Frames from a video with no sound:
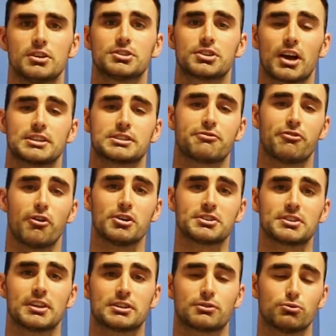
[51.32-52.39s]
So guys, the first
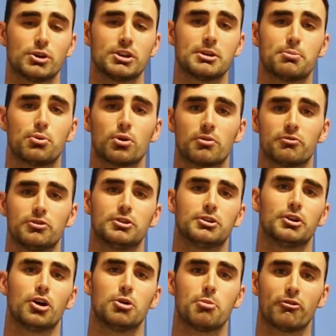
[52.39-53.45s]
thing that's really important for you to
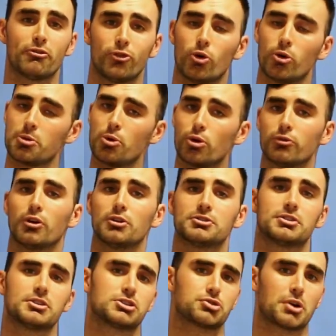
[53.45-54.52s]
know before we move on
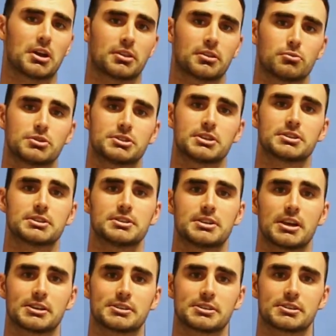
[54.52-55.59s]
to the strength and resistance
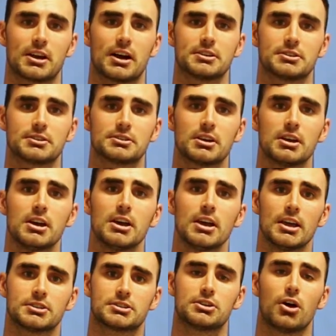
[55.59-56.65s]
exercises
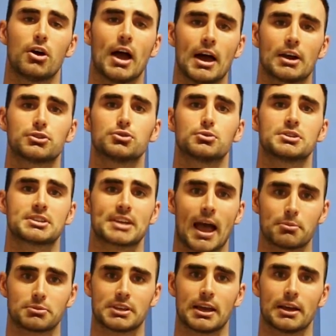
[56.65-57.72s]
is to know how to do a
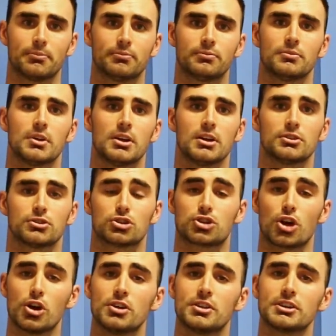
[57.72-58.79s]
scap set. To
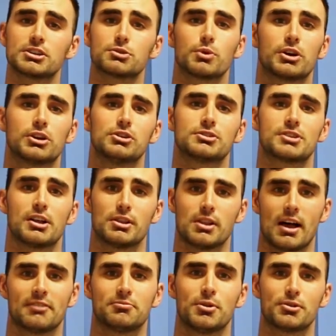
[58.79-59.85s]
show you this, we're going to use our
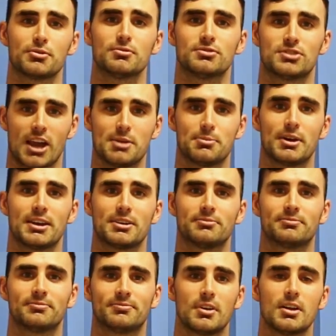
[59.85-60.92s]
live model, JB.
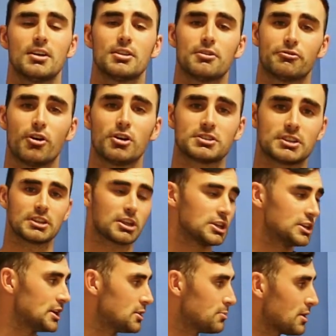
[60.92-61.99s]
The first that you
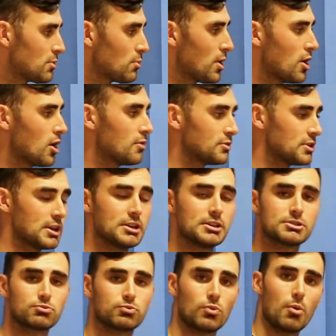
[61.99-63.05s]
need to be aware of
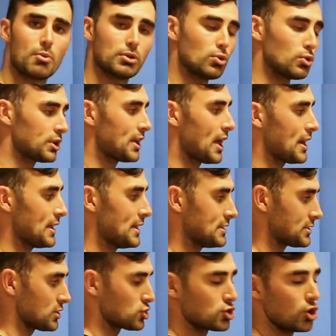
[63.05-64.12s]
is what we're looking at
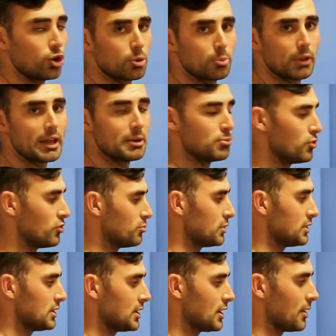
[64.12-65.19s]
is the shoulder blade
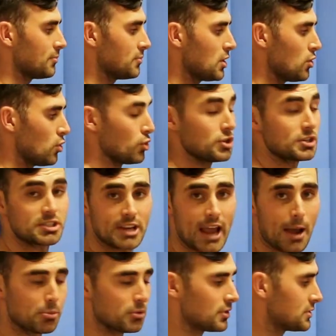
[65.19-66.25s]
movement here, or your
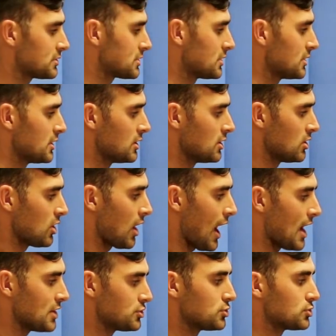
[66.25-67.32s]
scapulas.
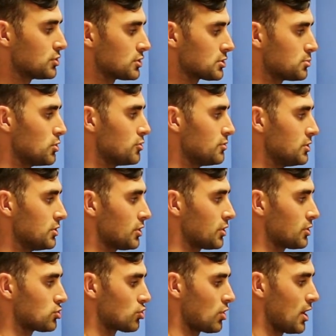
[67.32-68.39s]
As you do this movement, you're going
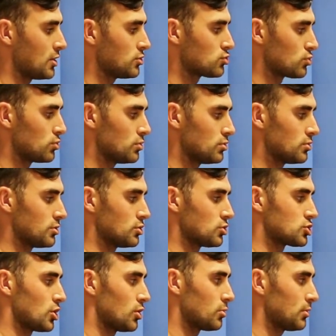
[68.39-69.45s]
to try and draw your
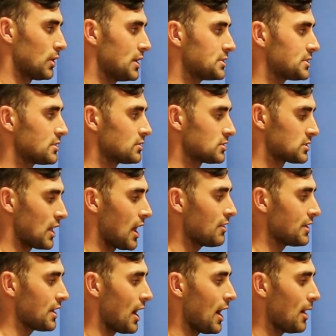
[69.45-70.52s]
shoulder blades
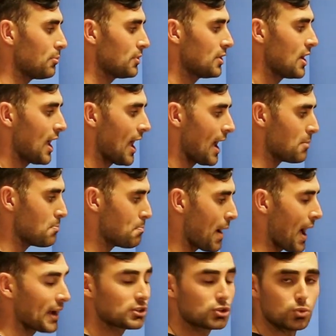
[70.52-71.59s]
slightly up and
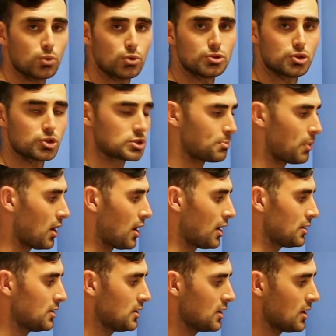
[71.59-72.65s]
back towards your
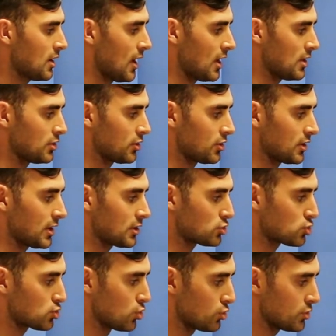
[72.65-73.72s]
spine. And you're going to get
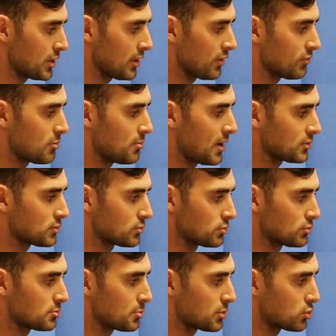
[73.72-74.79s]
shortening of the
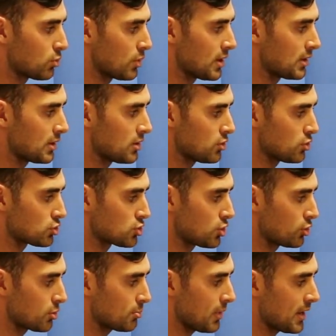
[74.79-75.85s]
muscles between your
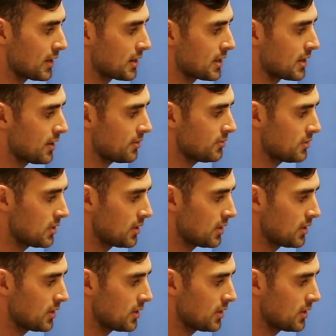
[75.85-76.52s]
shoulder blade here